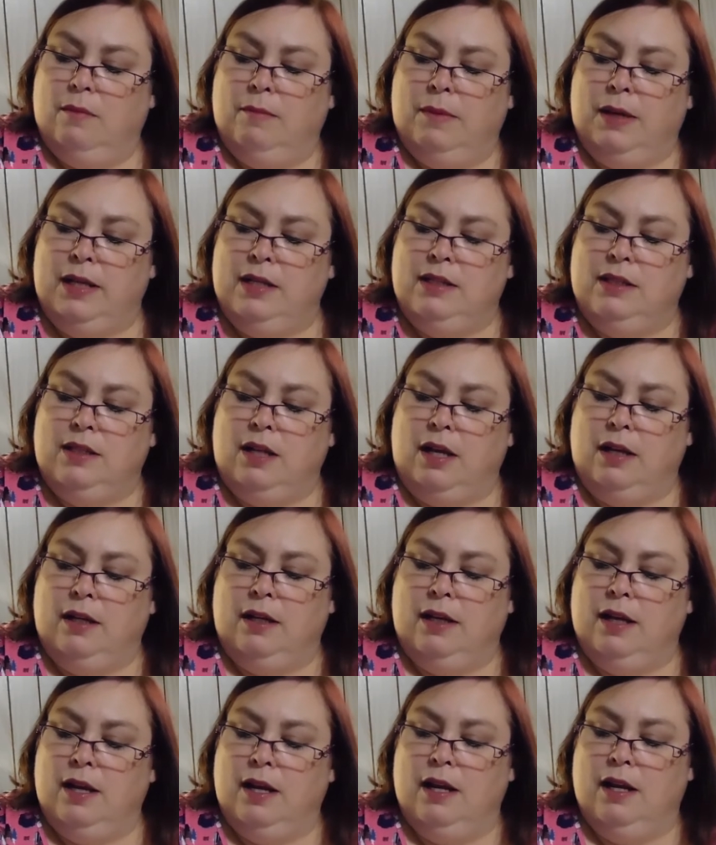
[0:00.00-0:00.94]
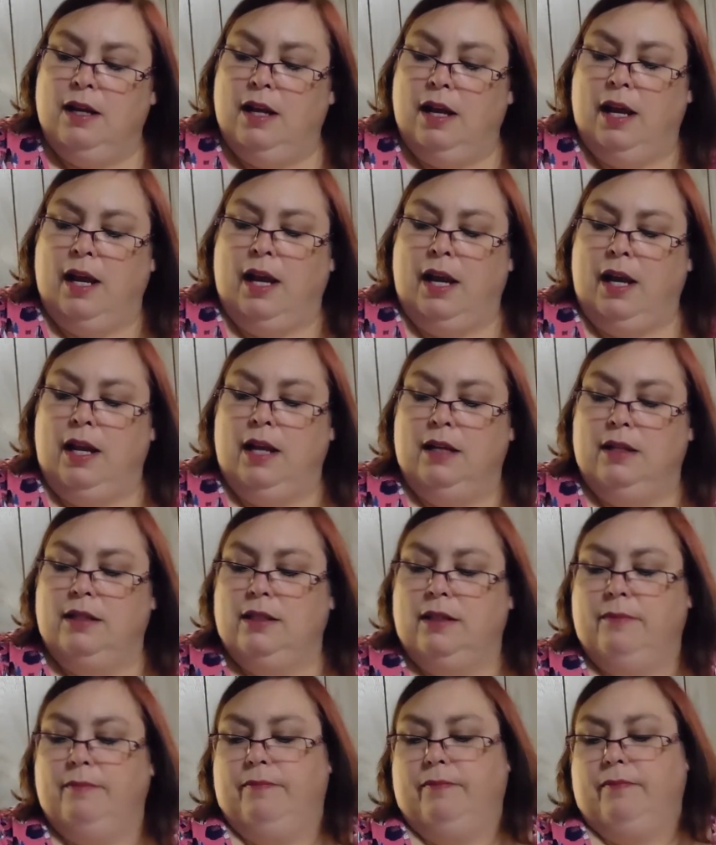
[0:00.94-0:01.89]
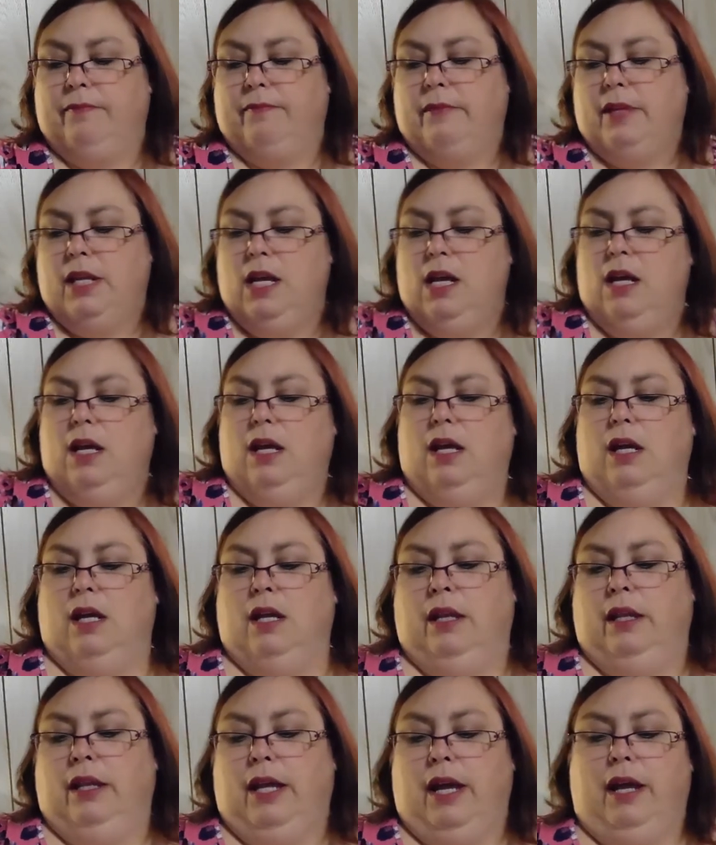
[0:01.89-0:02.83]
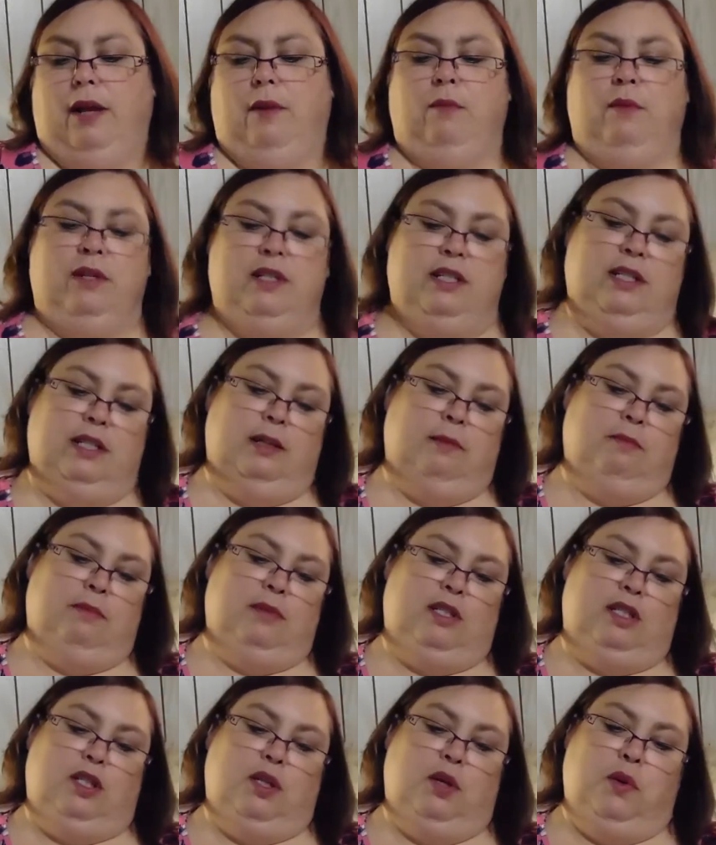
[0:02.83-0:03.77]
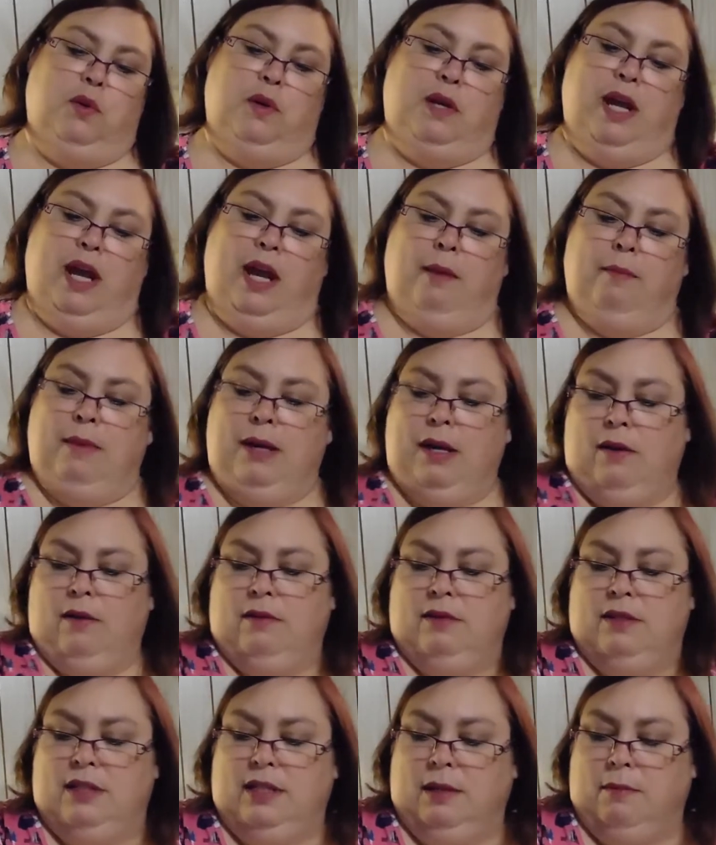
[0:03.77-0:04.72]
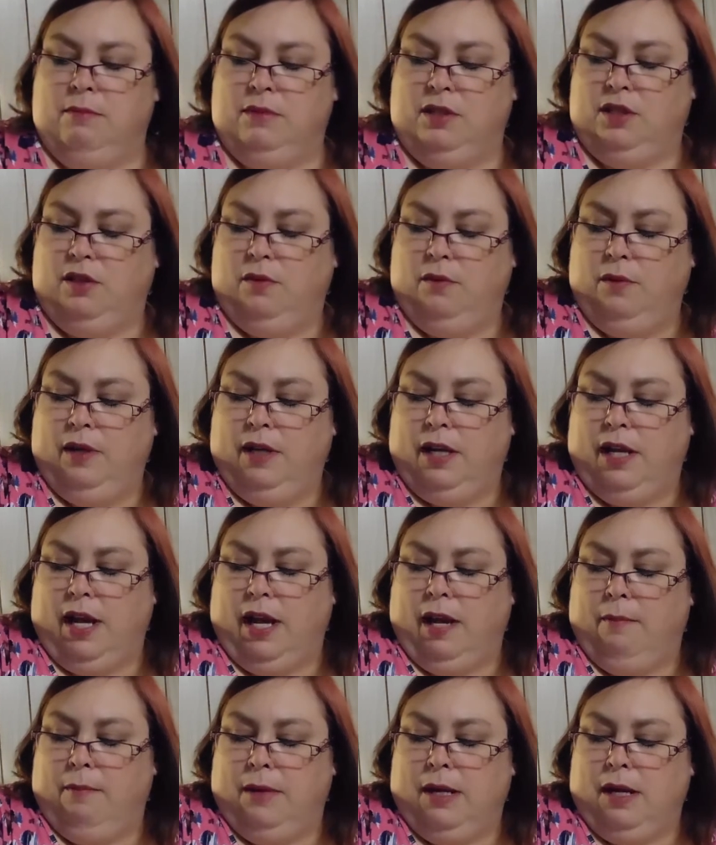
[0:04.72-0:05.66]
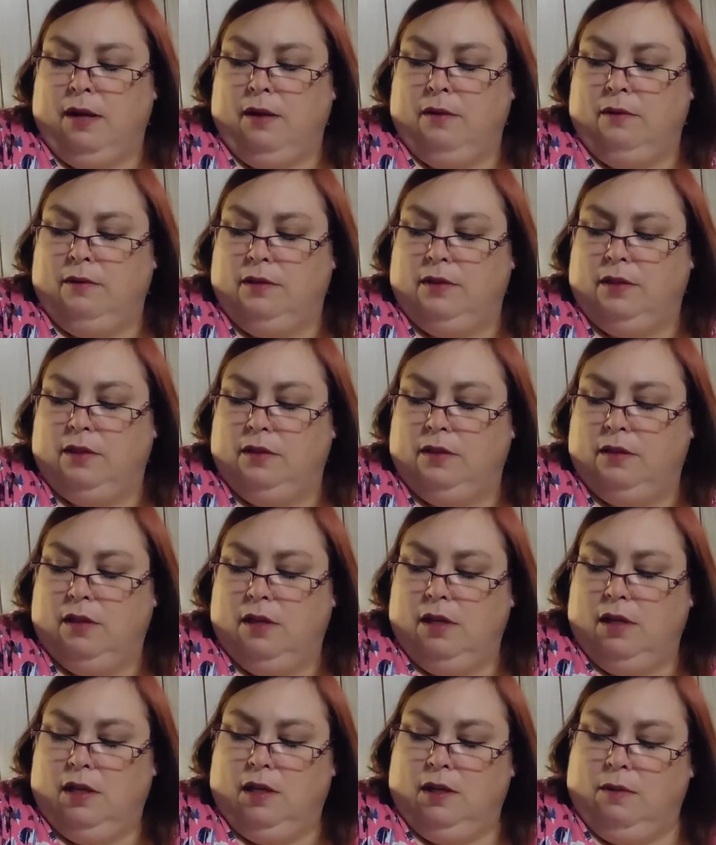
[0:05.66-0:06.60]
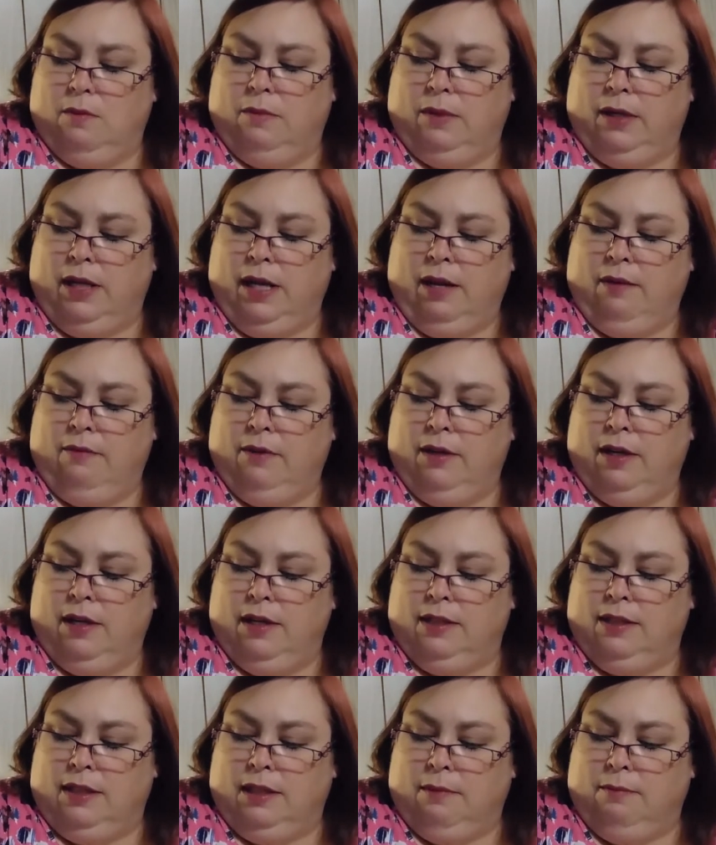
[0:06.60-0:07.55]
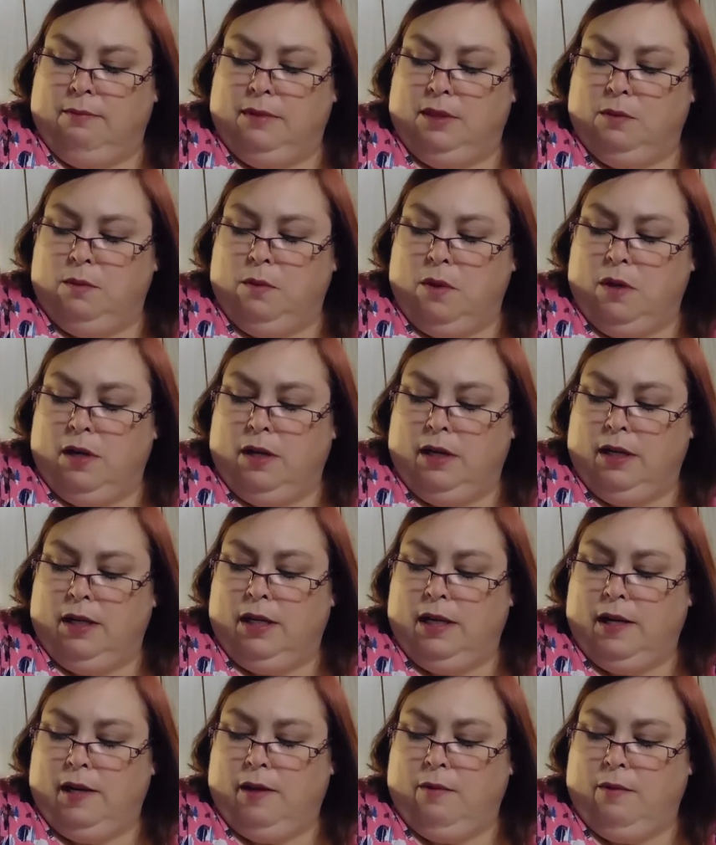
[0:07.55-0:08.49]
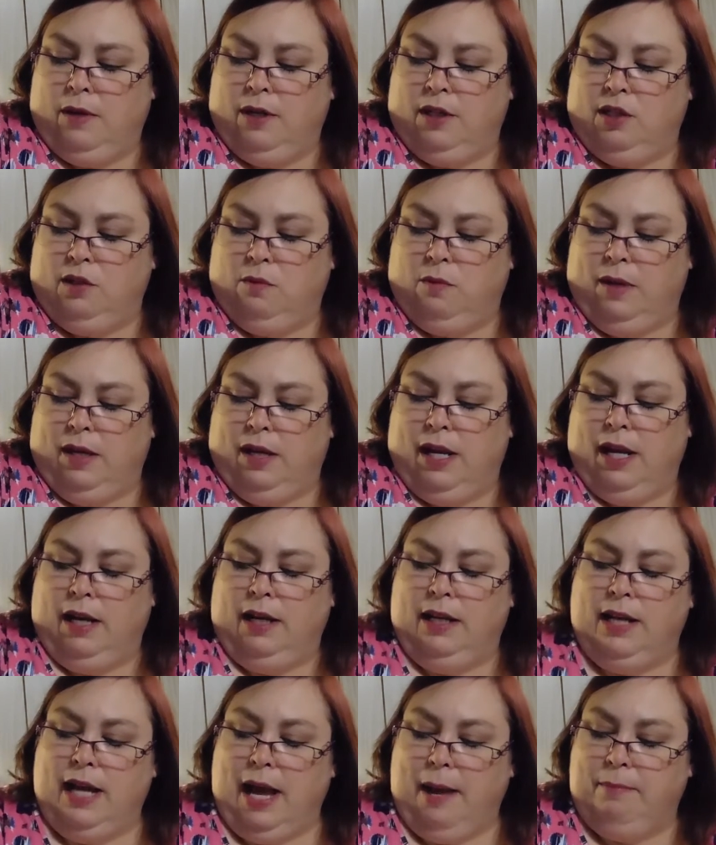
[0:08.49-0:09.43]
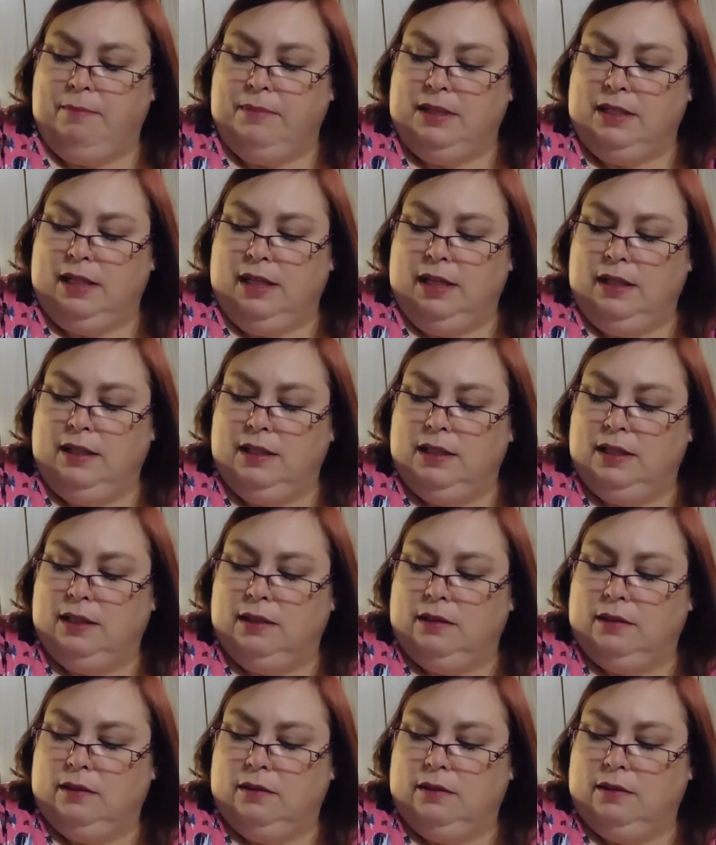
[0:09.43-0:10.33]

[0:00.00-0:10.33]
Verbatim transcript: My son had it. And then when Sims 2 came out and Sims 3 came out, we got rid of Sims 1 and I wished we did kept it.